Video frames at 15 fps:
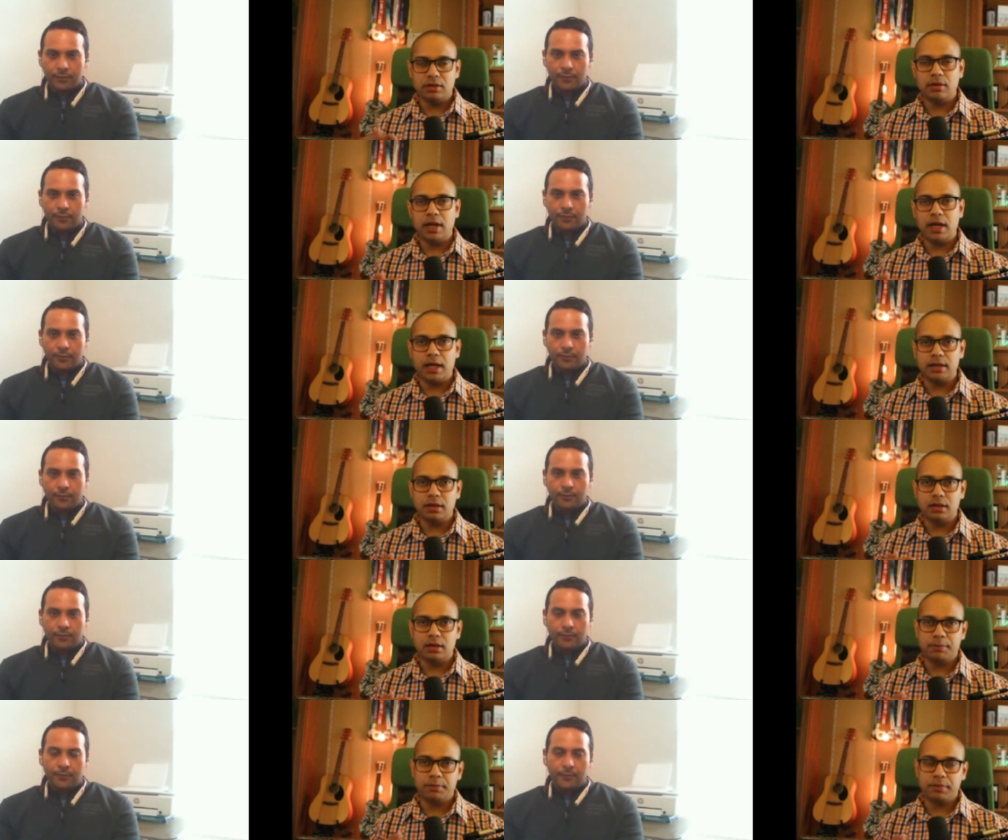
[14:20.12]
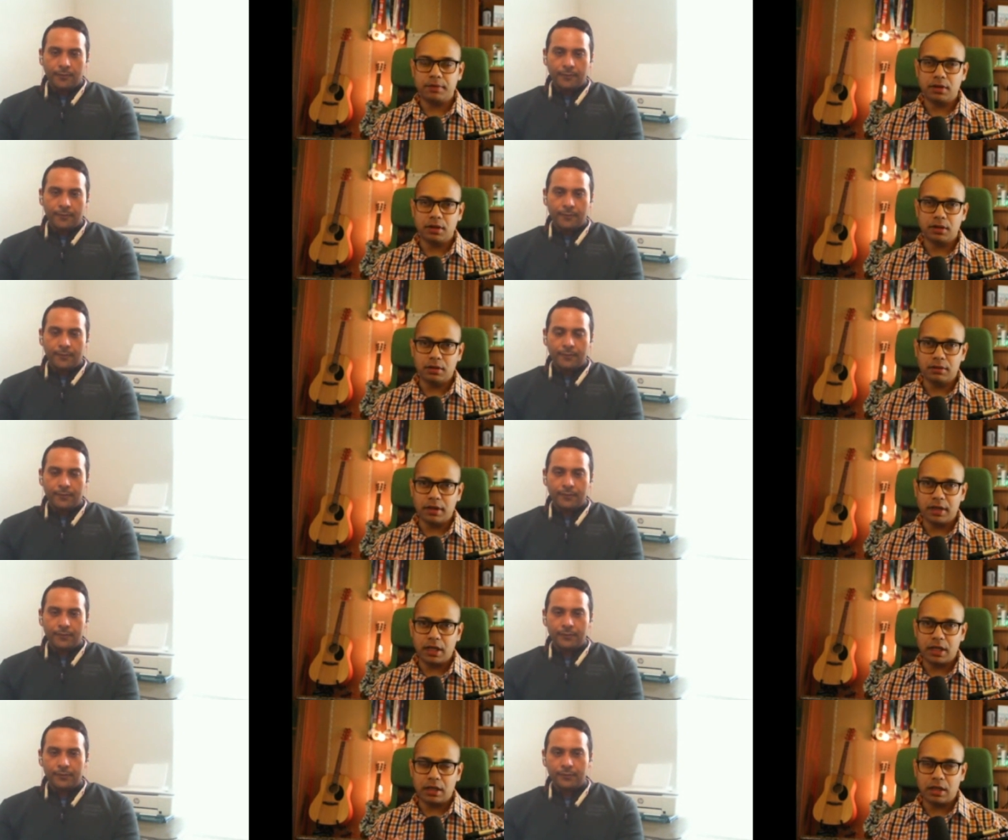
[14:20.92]
Speaker 1: had
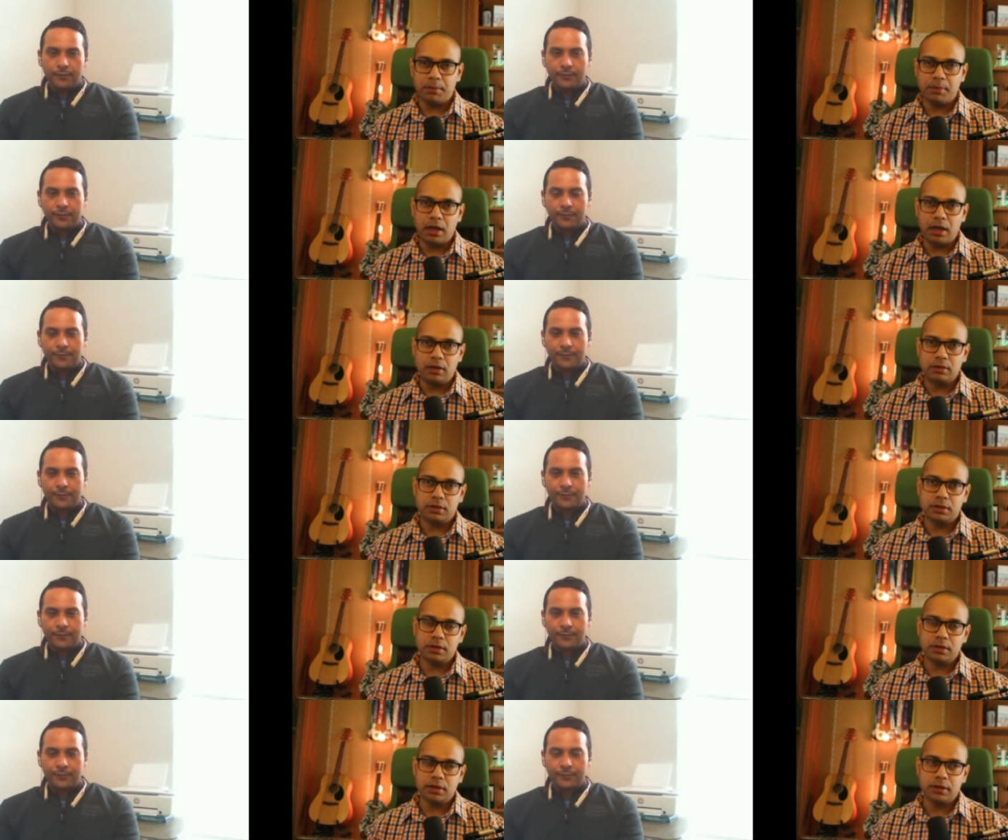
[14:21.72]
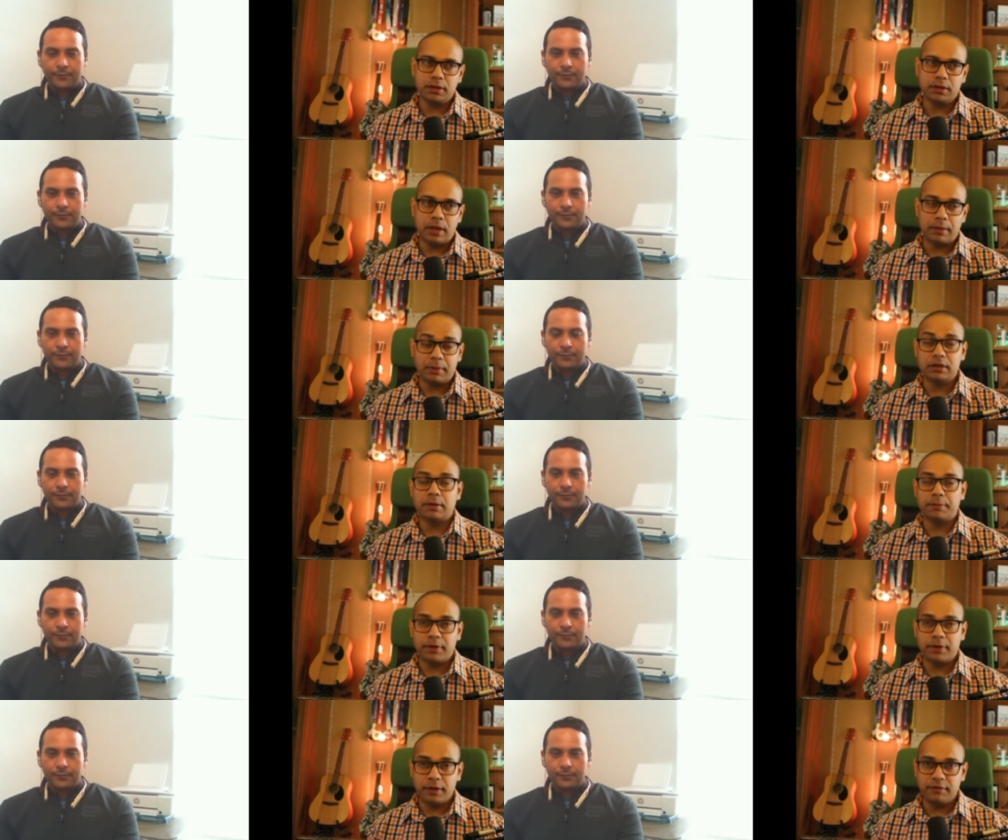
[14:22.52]
learning about, uh, I mean,
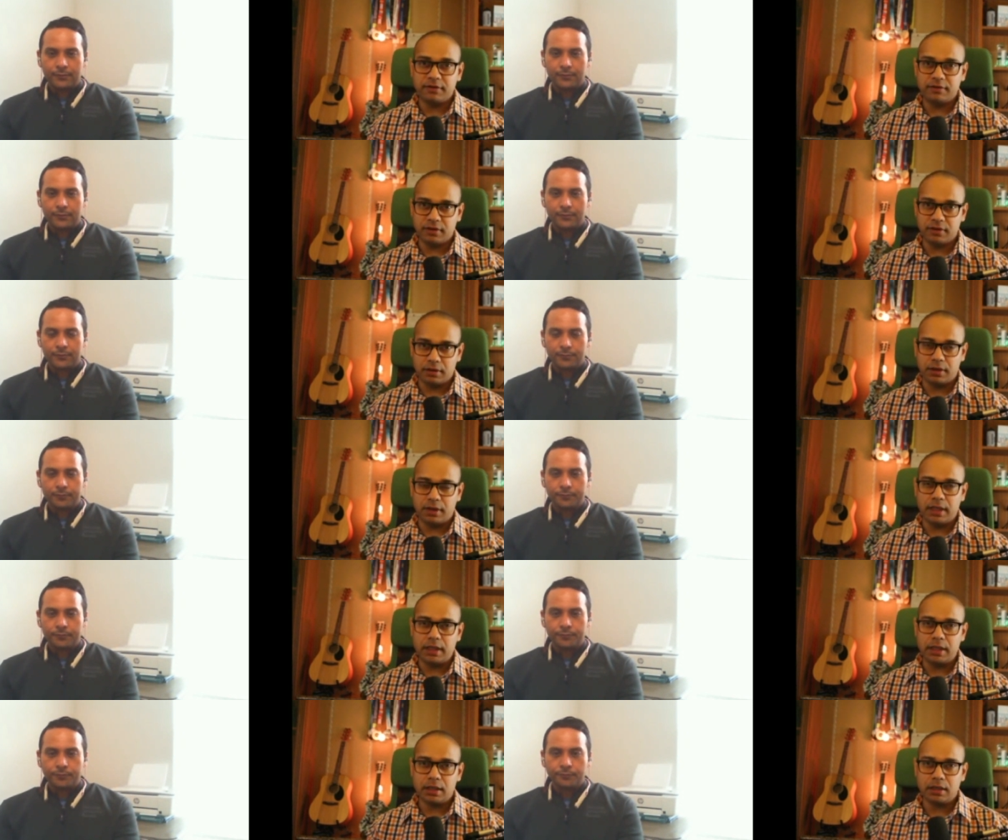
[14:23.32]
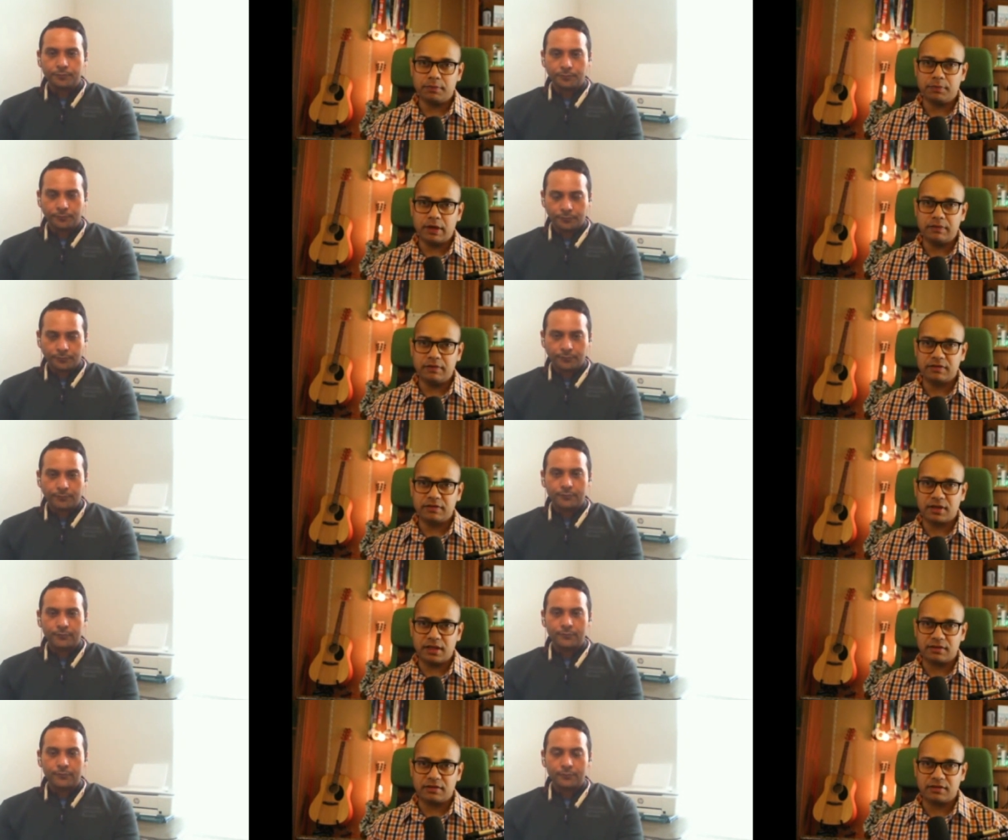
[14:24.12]
the previous learning and previous
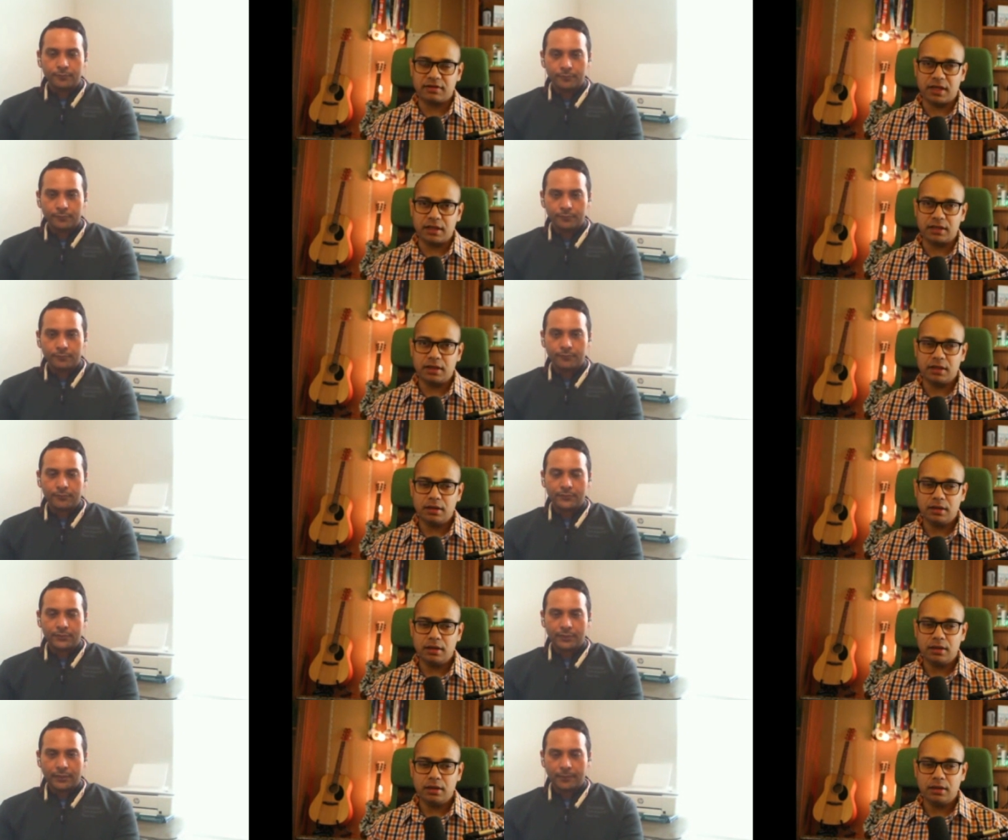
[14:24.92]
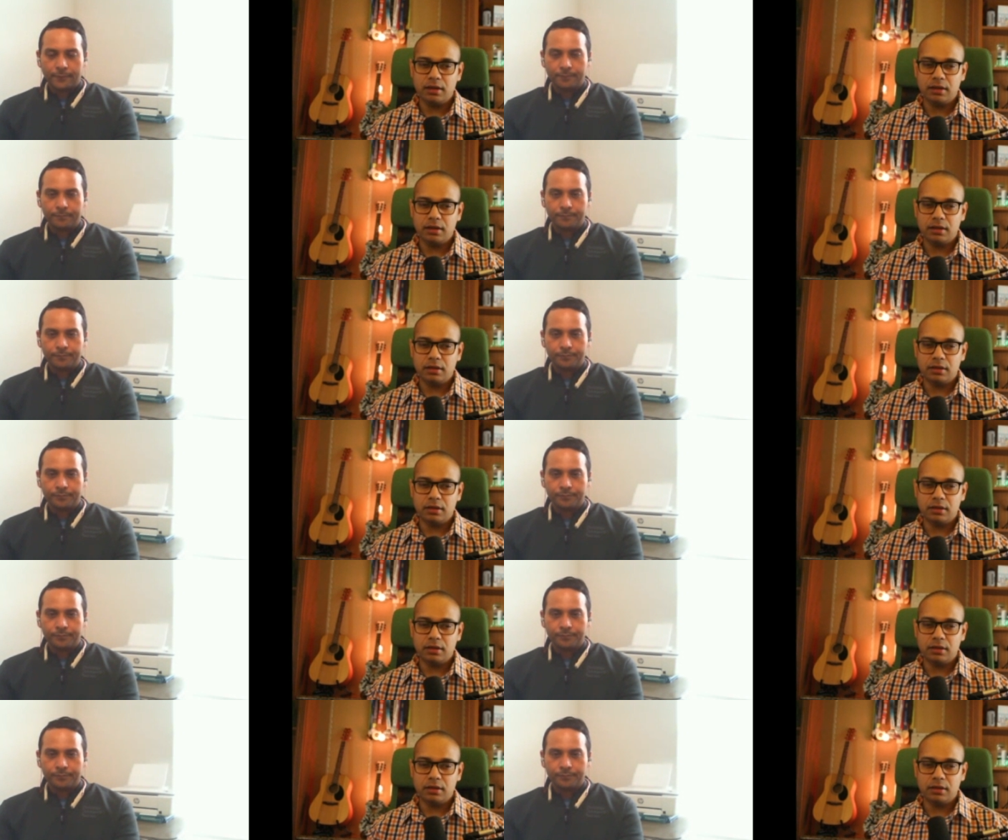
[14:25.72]
skill set yeah.